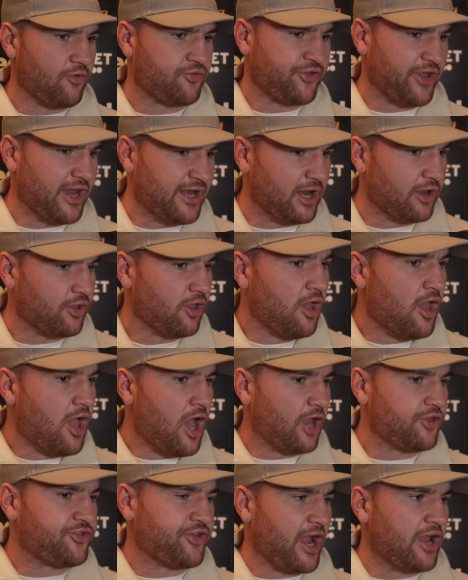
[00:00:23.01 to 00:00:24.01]
I've seen a,
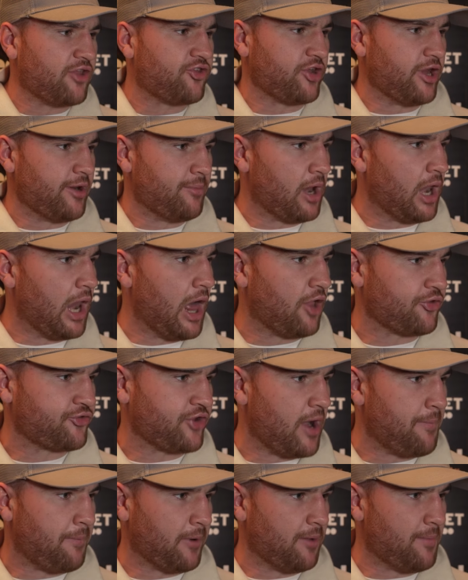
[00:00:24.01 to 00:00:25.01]
a change in him the last
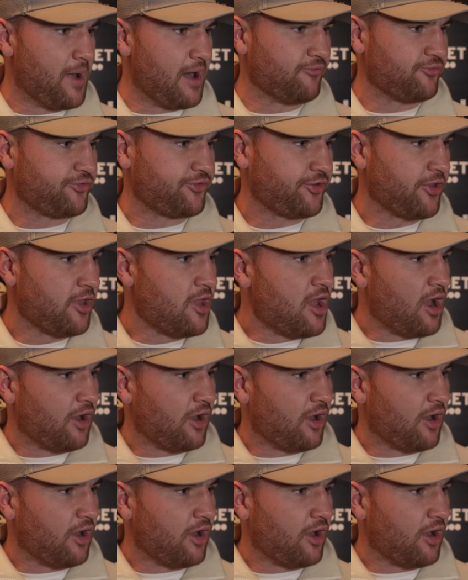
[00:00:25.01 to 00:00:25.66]
couple of months.